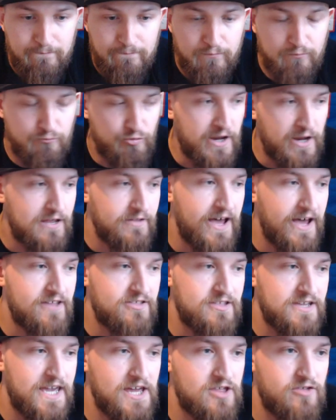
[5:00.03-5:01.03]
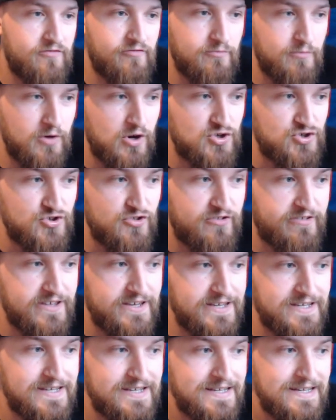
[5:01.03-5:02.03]
break glass in case of
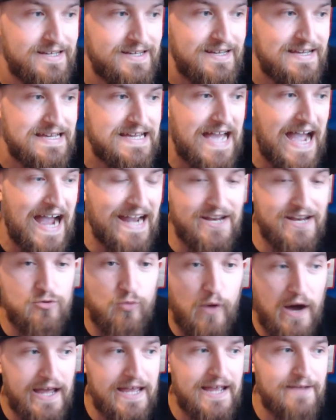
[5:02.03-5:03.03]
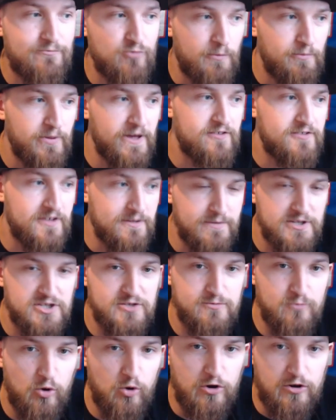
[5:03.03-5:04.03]
emergency. I didn't want him replacing Mitch
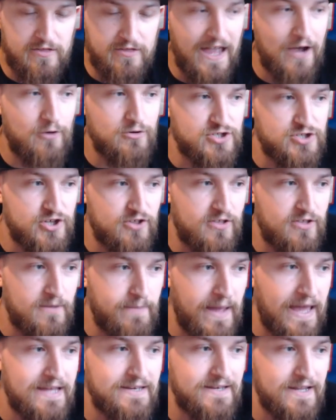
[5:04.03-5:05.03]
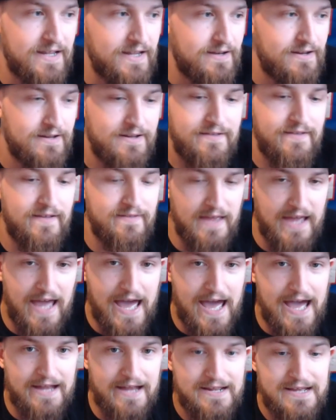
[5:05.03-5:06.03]
Morse. That was just a Band-Aid that they
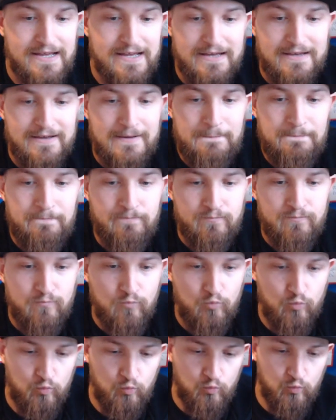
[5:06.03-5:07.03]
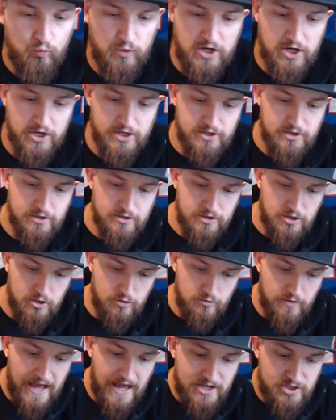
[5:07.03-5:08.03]
had. We could have,
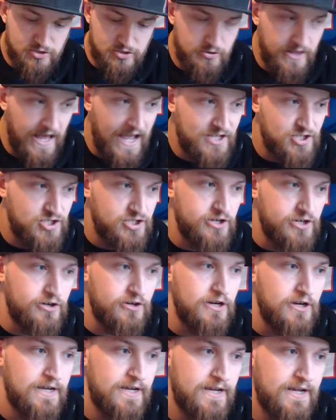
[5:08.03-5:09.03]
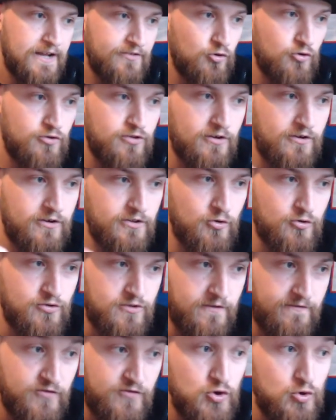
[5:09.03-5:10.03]
last year, there was a
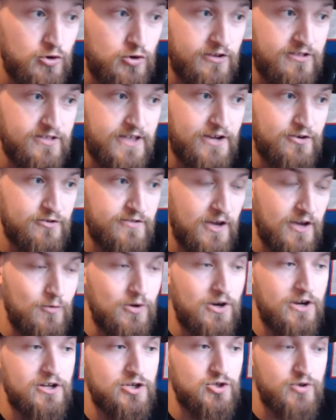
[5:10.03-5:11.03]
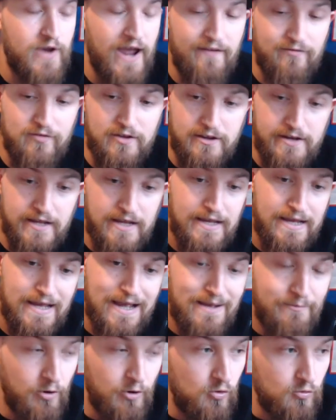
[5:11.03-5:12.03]
few good centers that we could have drafted,
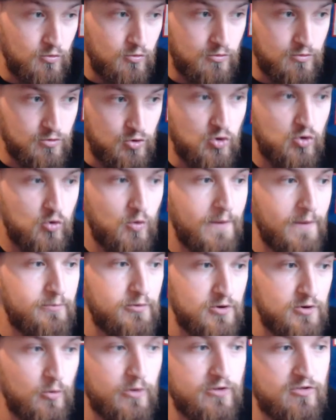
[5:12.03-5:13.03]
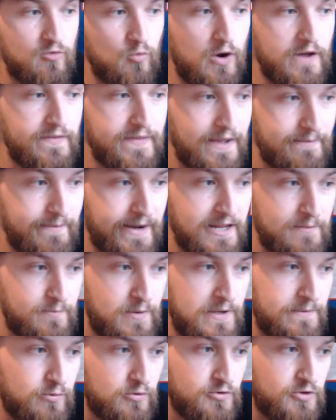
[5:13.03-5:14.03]
but Luke Whippler was one that many
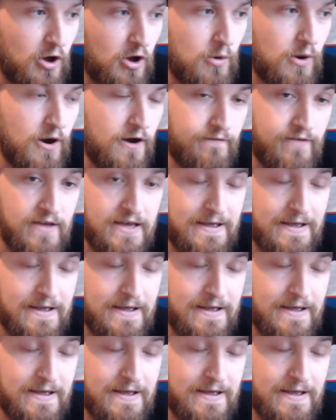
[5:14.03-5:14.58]
people know of